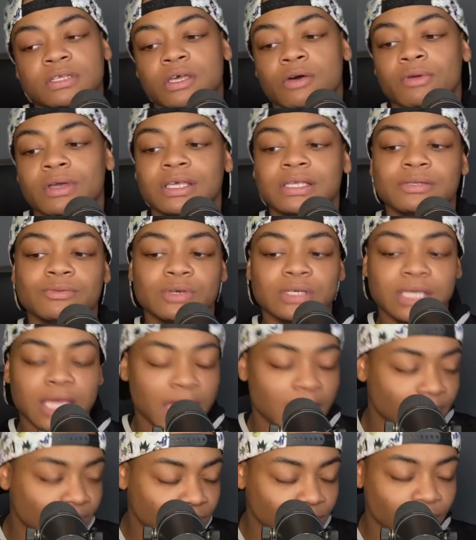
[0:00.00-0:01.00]
So we we
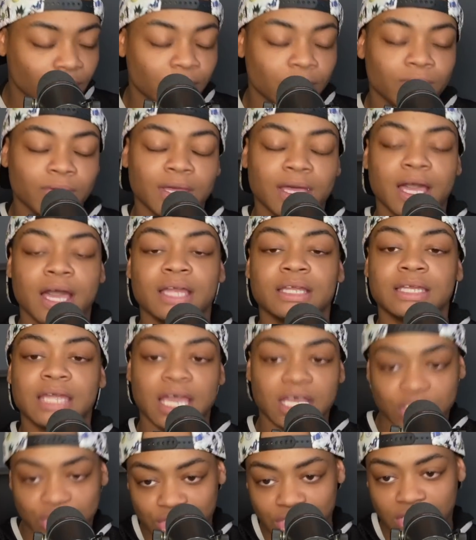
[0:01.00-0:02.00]
came through. We got
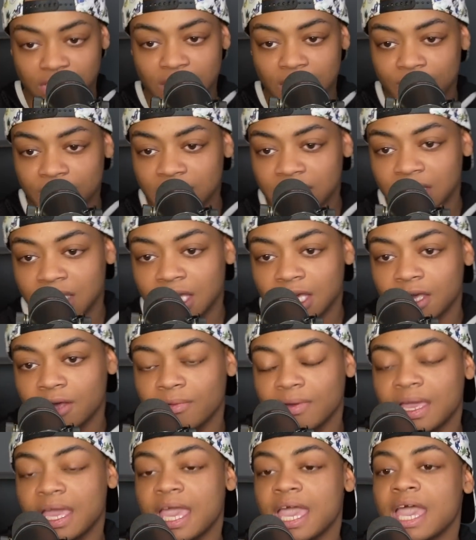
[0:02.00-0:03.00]
Naysha coming
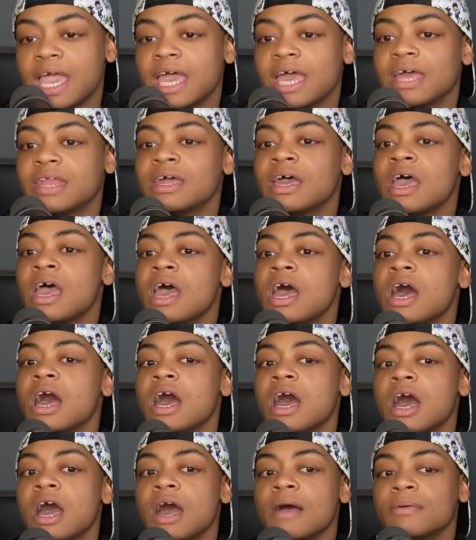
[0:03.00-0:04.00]
in. We had
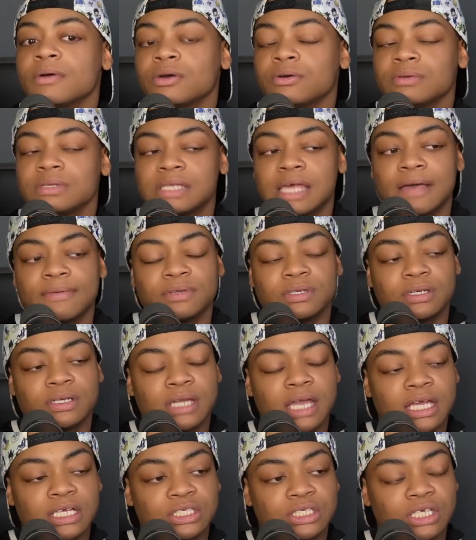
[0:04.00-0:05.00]
um, who was after
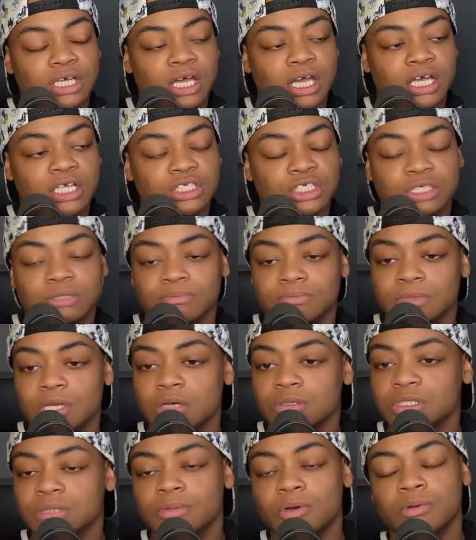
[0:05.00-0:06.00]
Naysha? Uh, Jim?
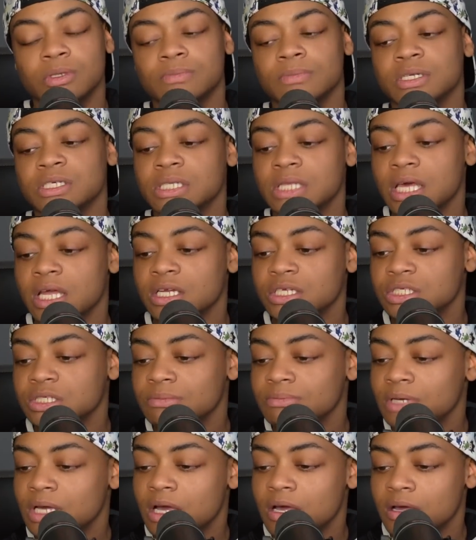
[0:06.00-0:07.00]
No, Jimbo was much later.
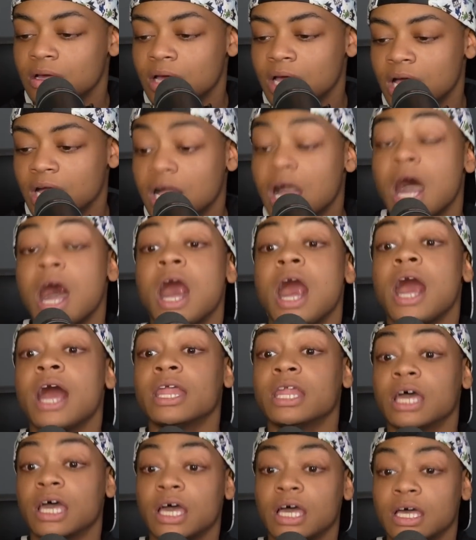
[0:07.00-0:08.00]
Jimbo uh,
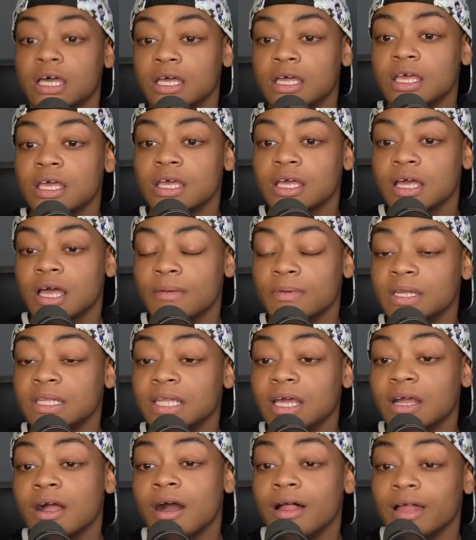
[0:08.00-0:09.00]
Kahanna coming in
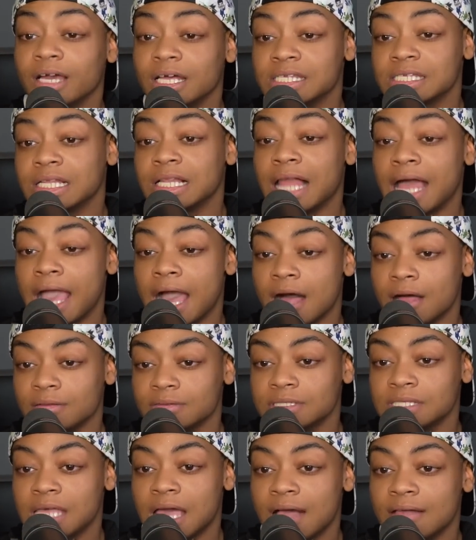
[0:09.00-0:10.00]
there calling us
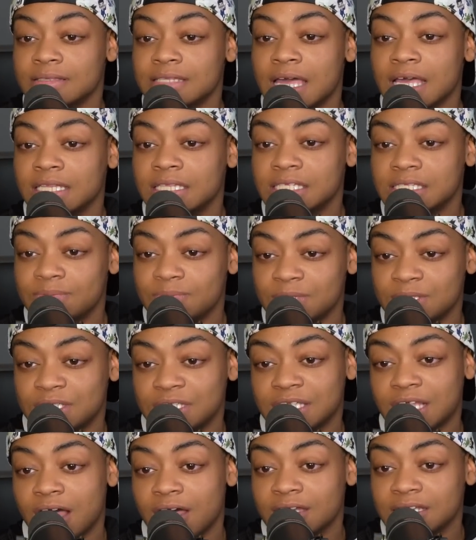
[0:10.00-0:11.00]
clowns. I was like, this bitch
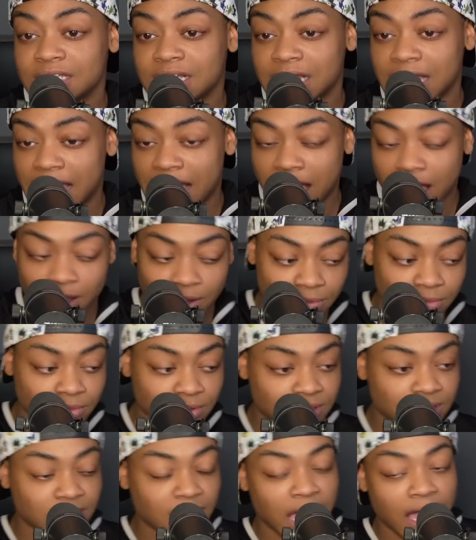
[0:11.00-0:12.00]
just called us
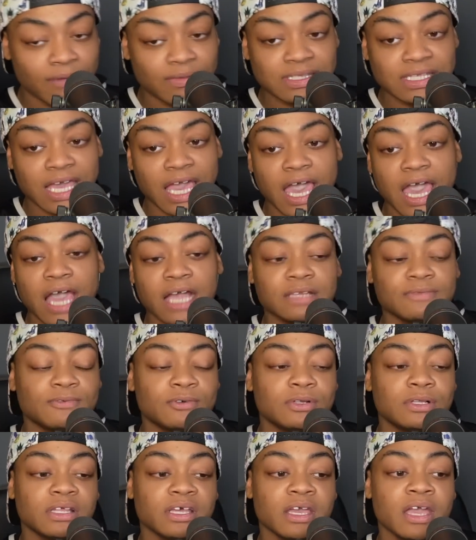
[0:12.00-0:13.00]
clowns. I was gagged
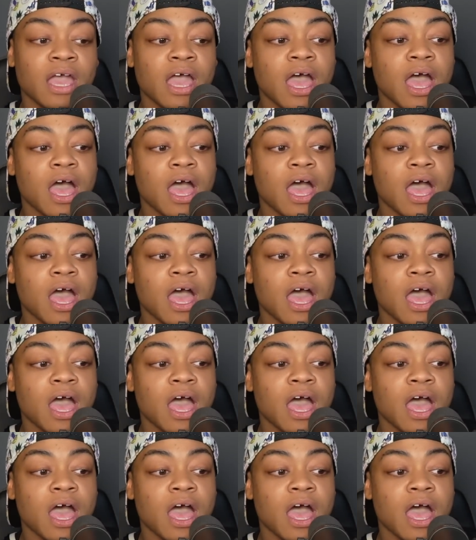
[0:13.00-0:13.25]
fully.